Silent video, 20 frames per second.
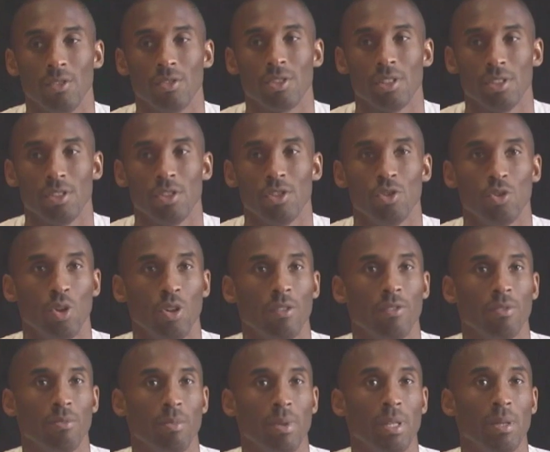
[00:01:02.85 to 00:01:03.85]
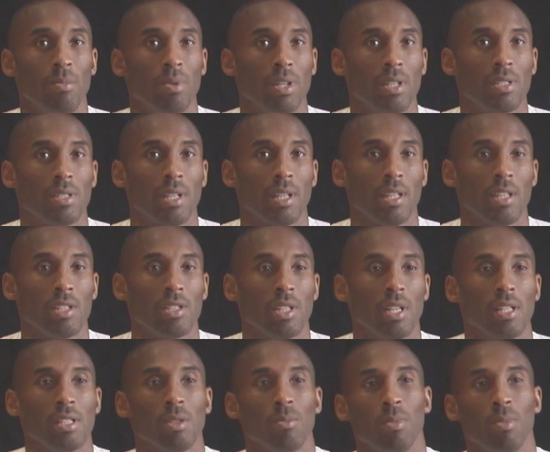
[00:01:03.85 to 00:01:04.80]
it's a joy for me because I get a chance